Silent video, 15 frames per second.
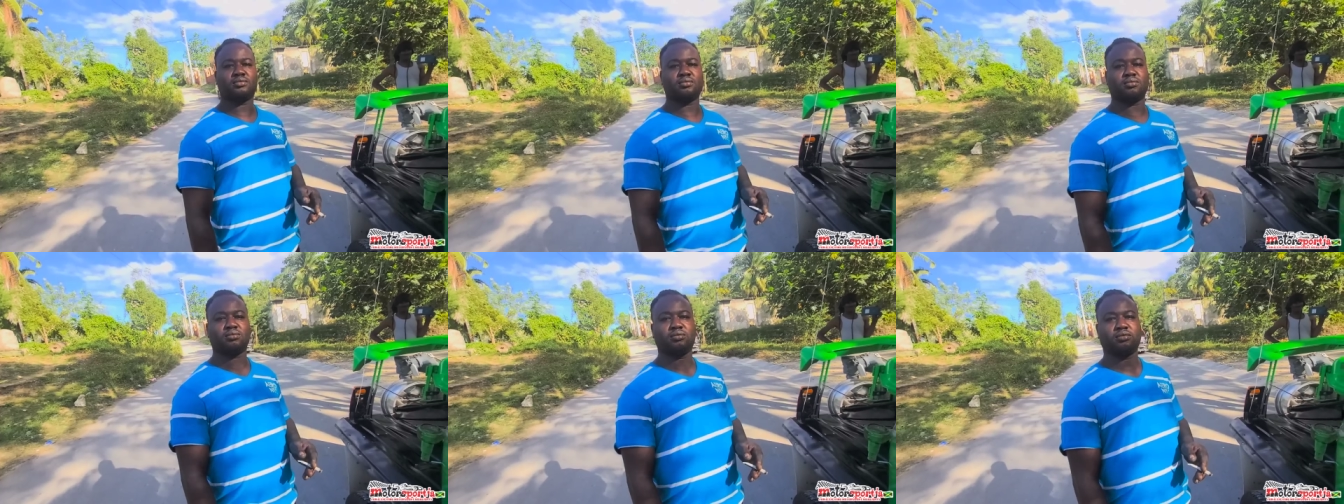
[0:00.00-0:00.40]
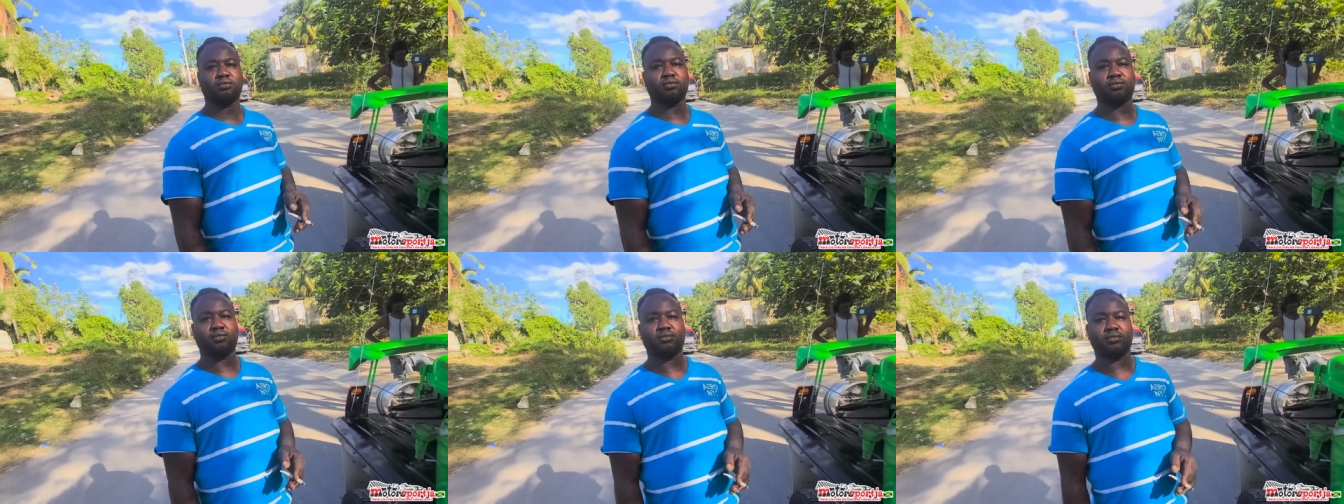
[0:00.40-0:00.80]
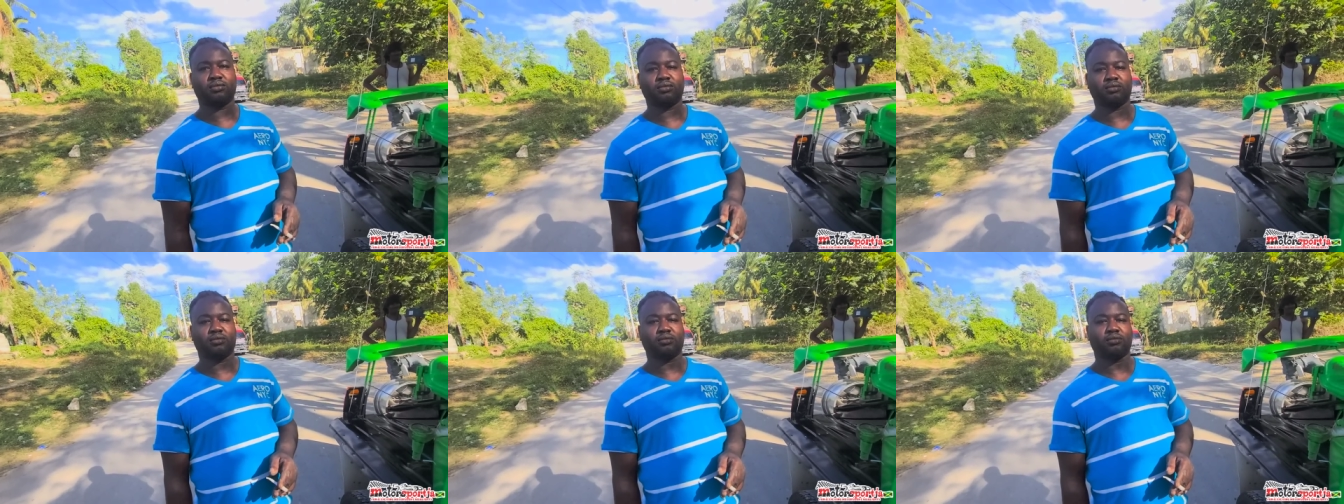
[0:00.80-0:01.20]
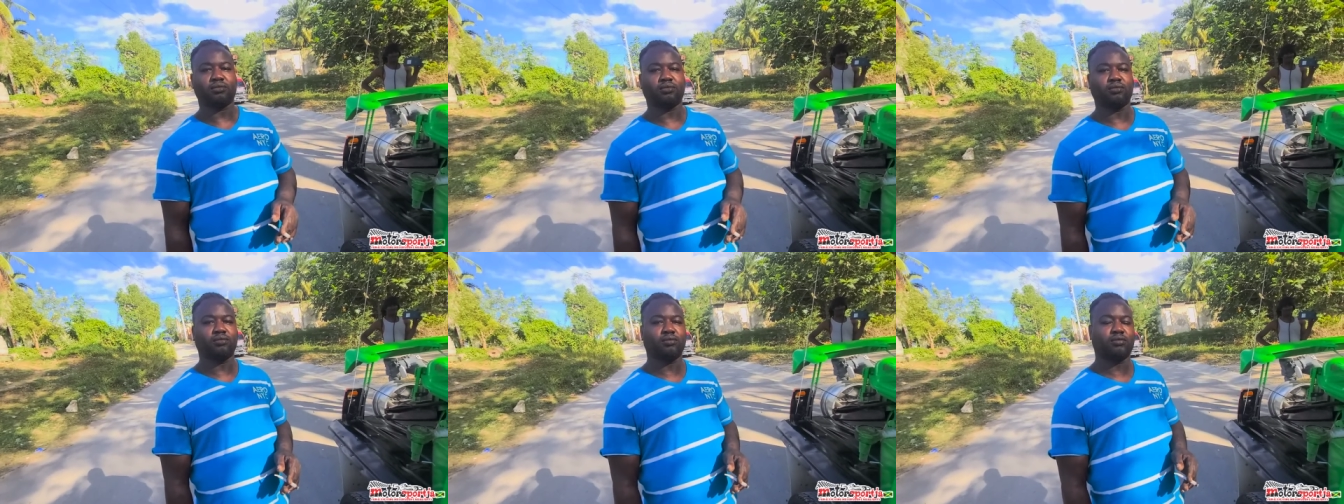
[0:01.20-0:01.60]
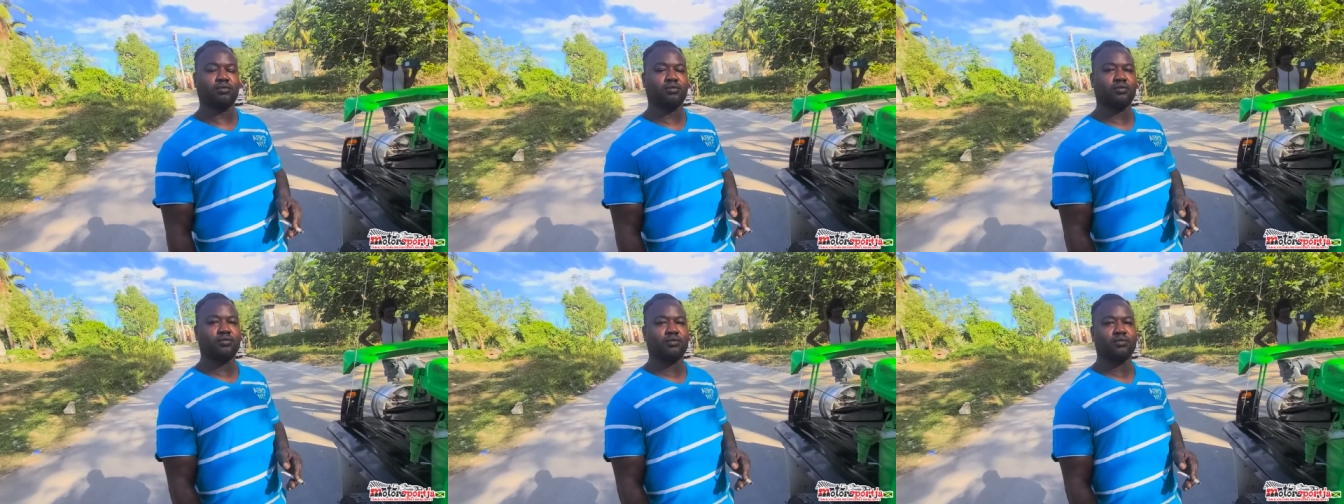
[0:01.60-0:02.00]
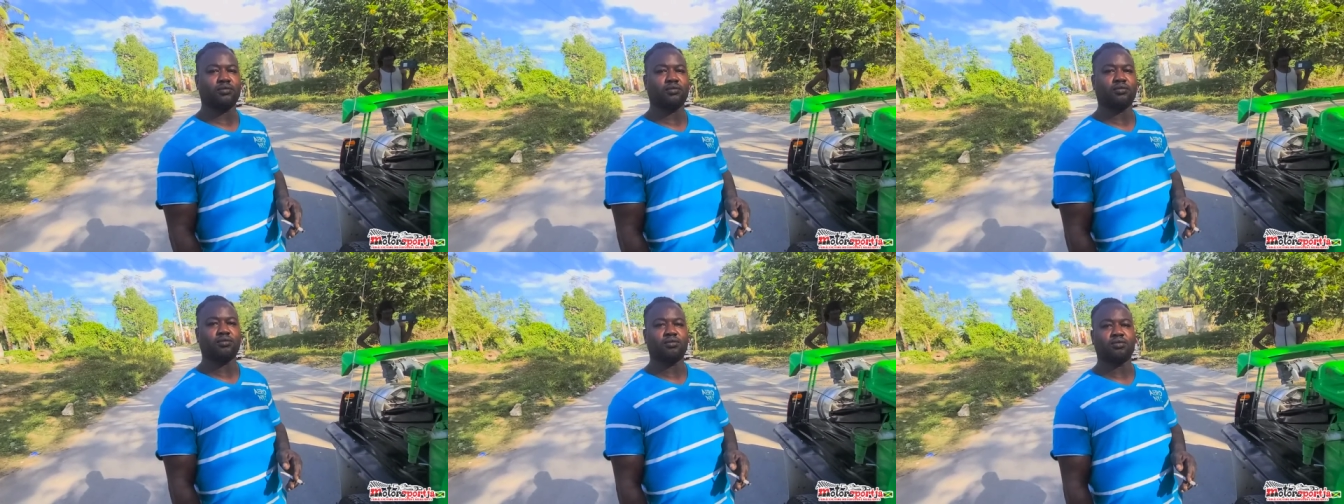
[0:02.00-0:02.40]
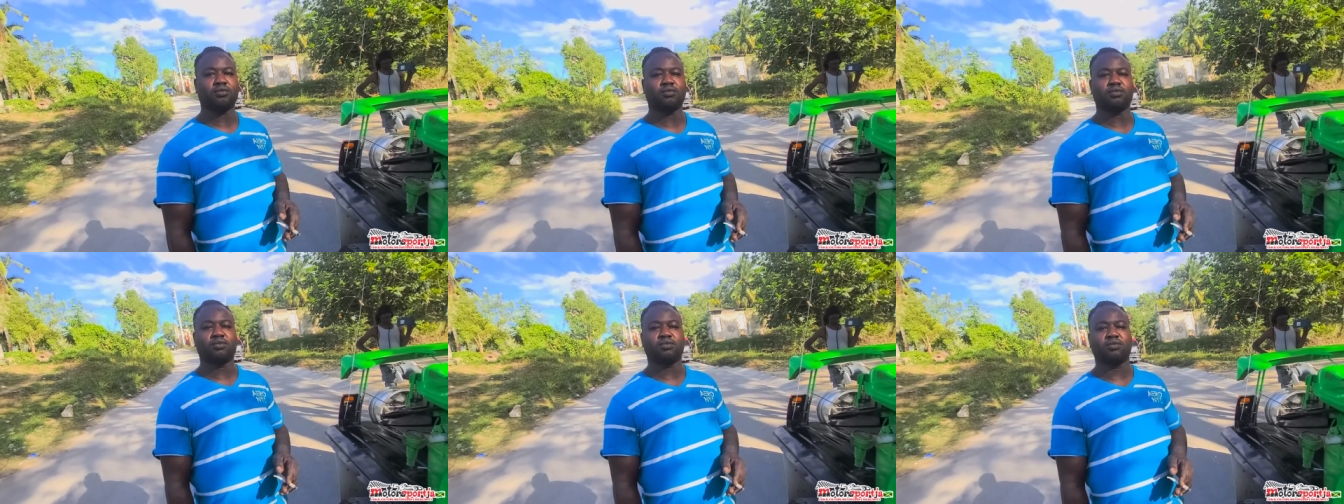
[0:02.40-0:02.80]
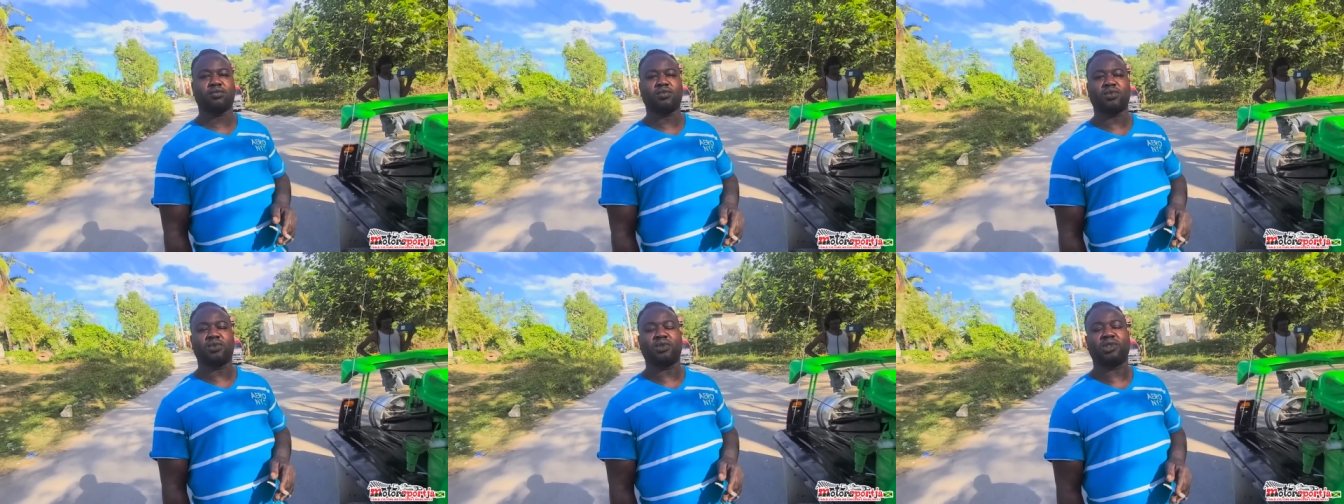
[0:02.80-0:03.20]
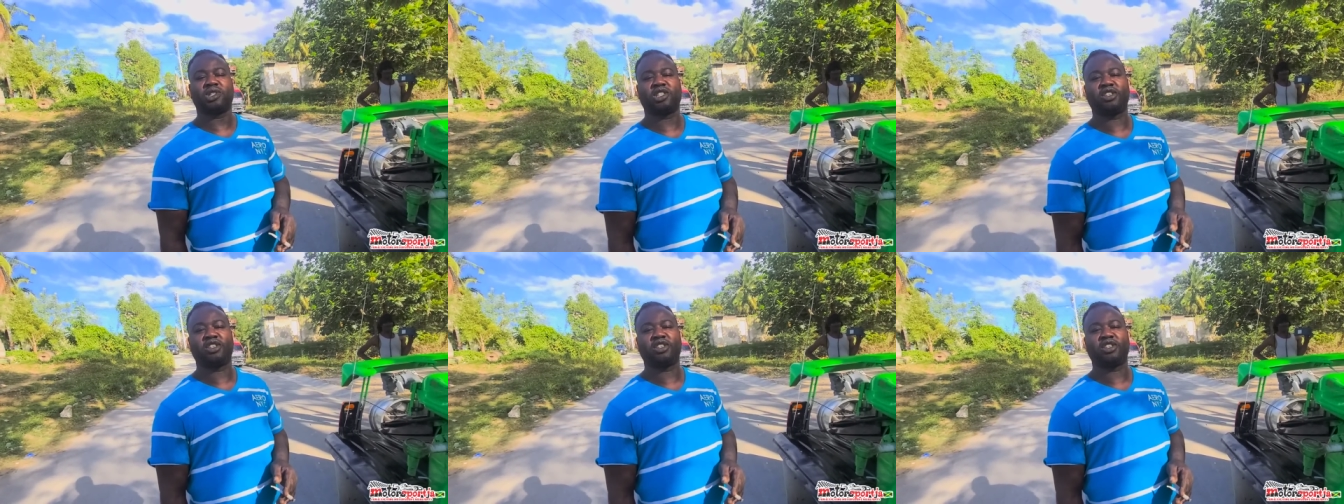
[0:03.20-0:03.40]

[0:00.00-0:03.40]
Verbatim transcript: and want to make contact with us, tell me number, man.